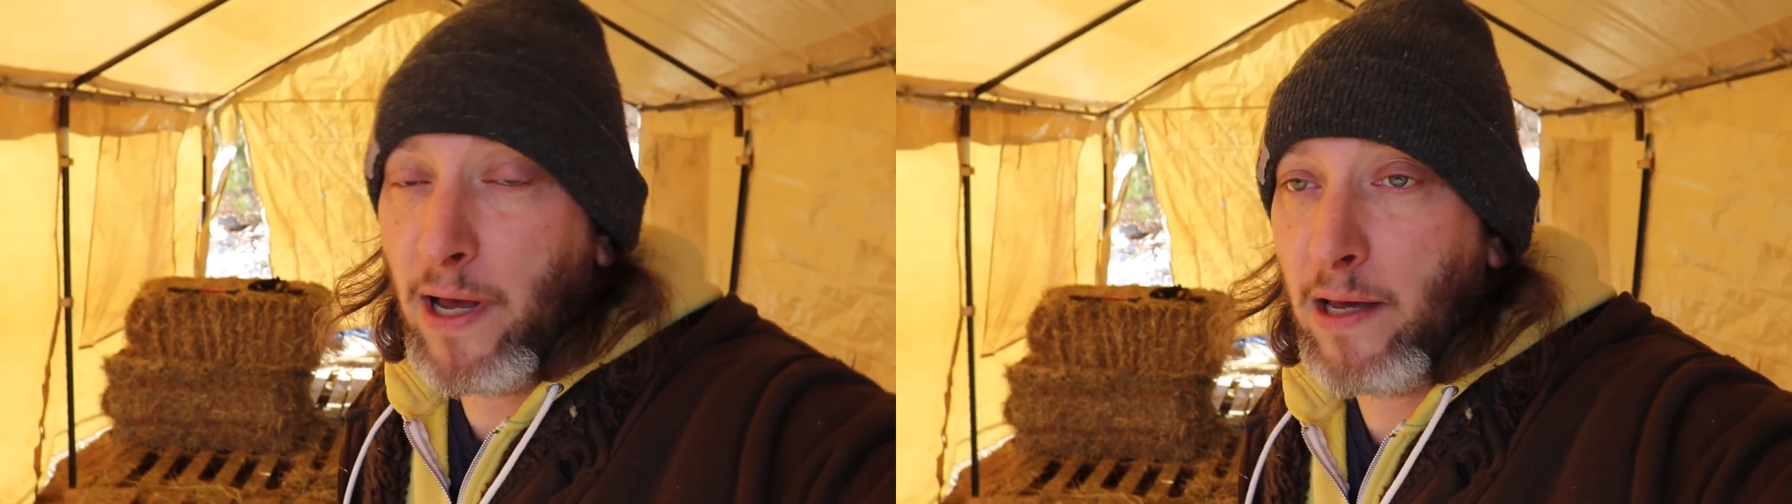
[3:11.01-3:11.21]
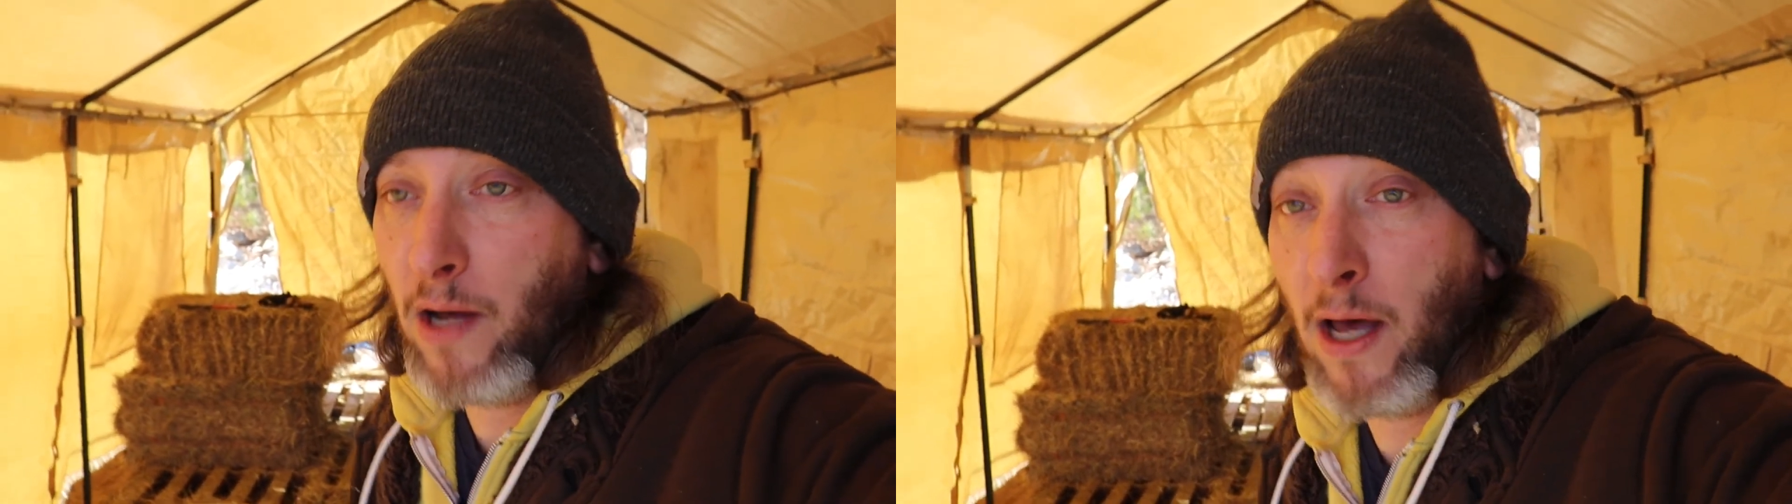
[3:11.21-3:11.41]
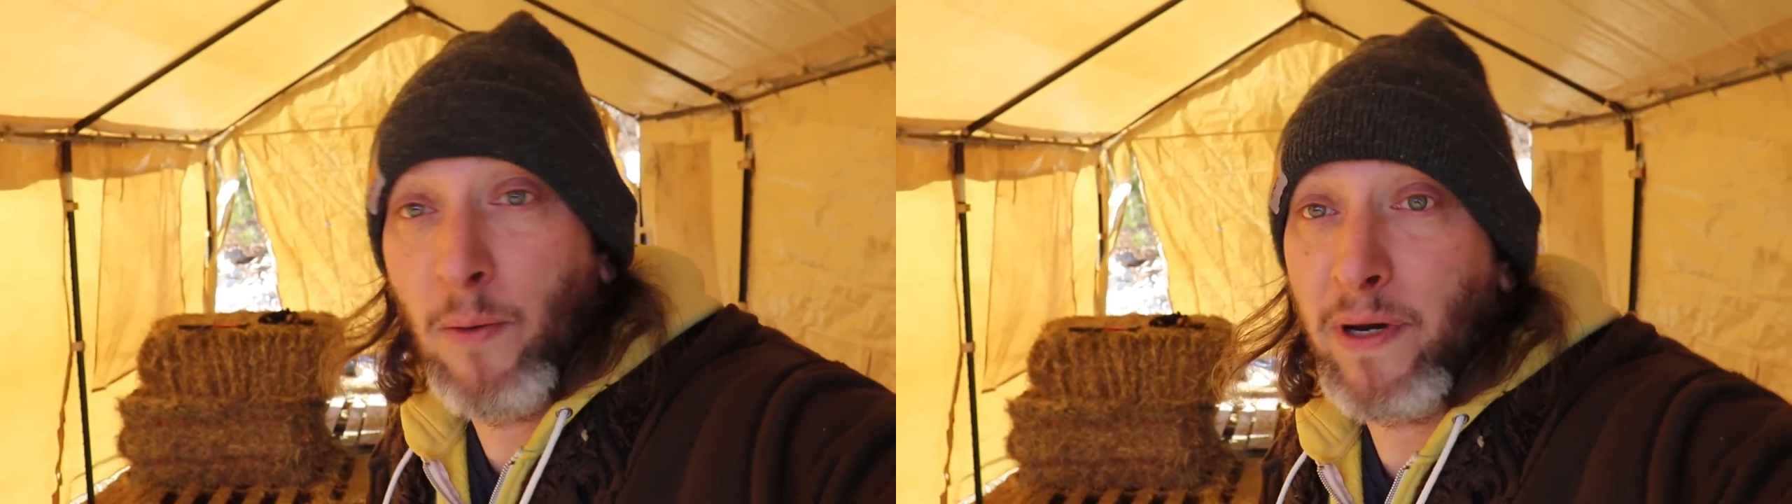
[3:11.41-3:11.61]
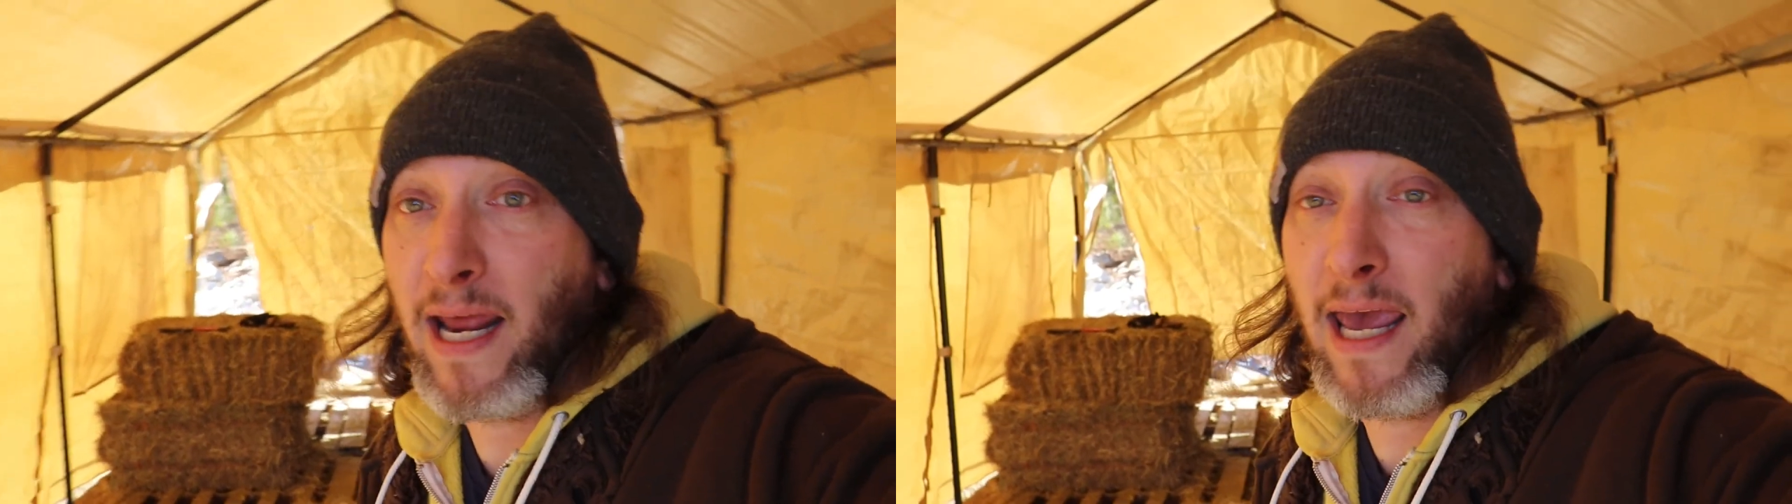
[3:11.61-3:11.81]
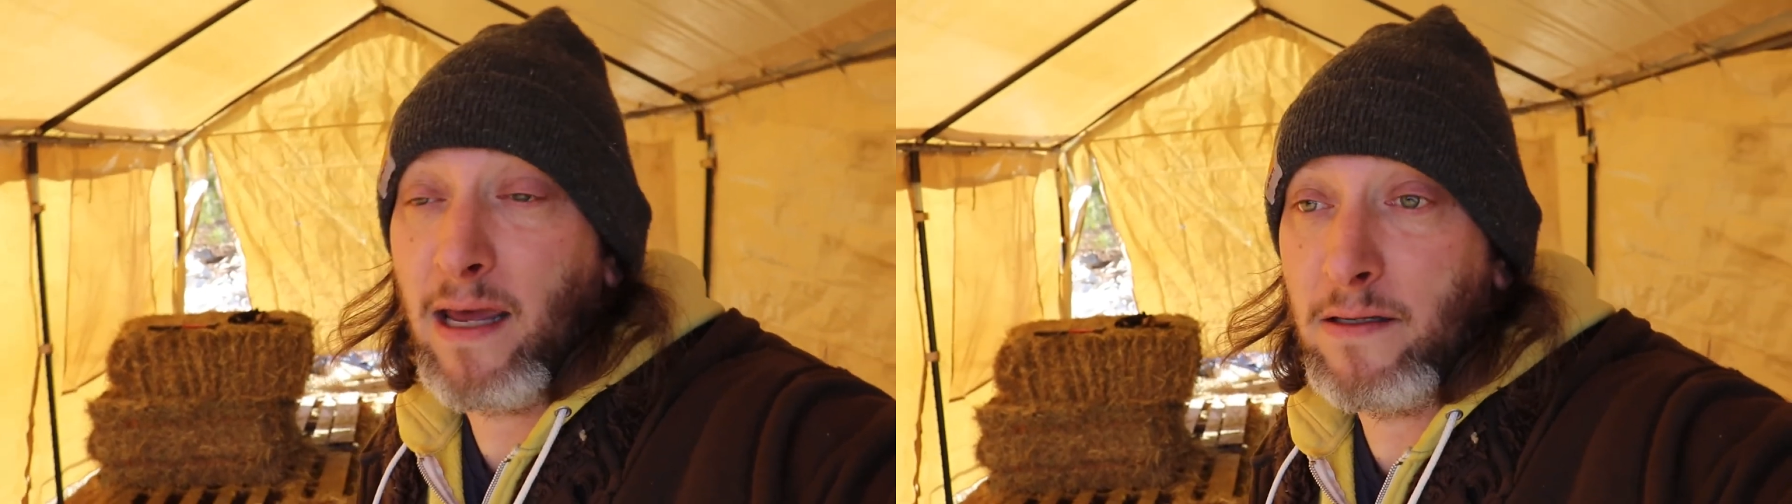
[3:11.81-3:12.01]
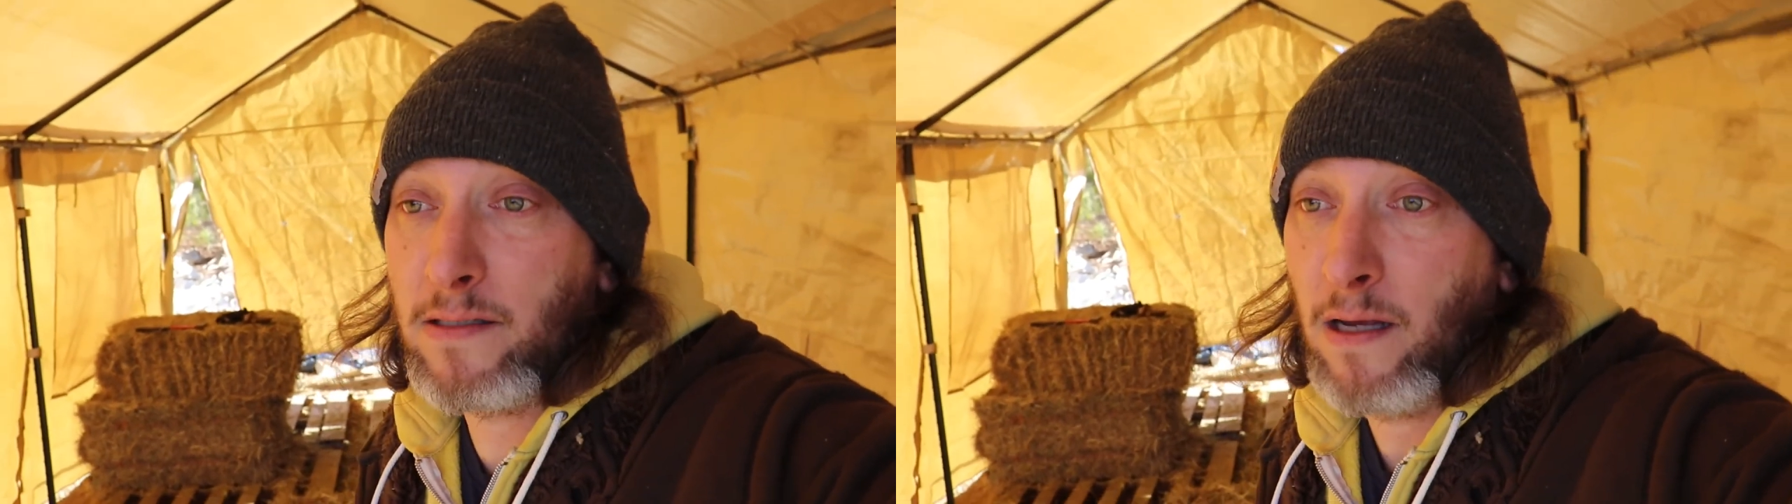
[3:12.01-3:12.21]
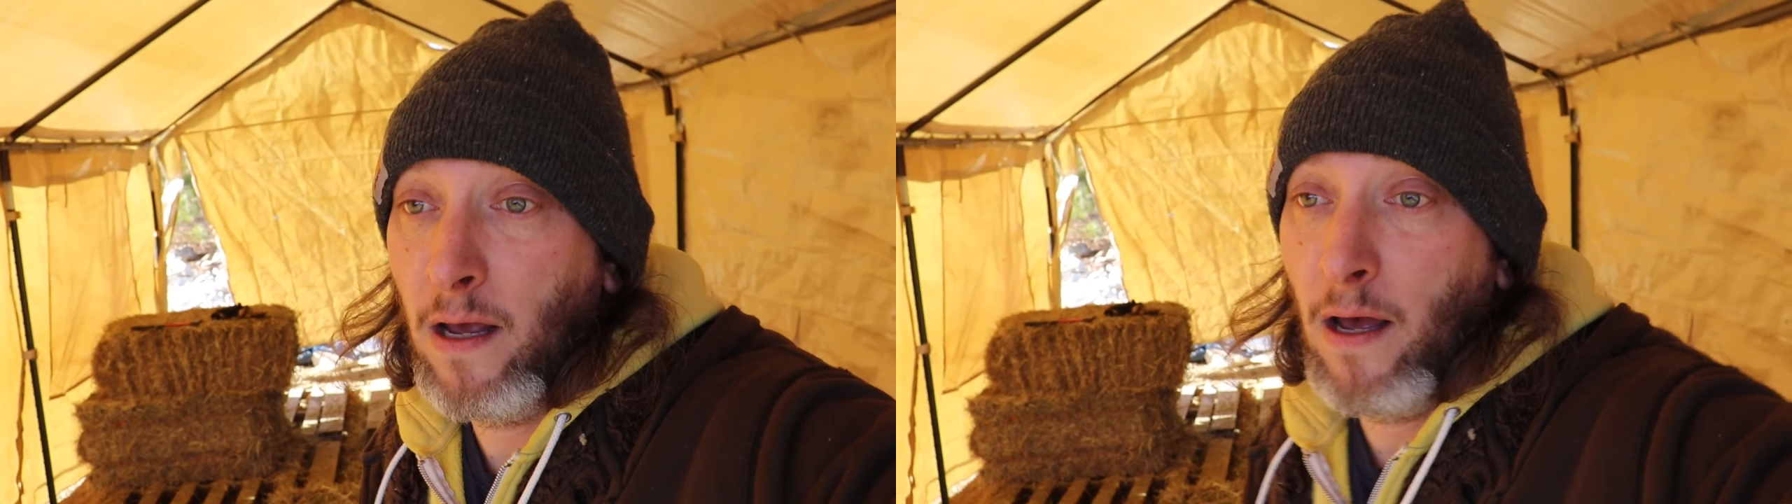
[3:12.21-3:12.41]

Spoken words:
helping hands.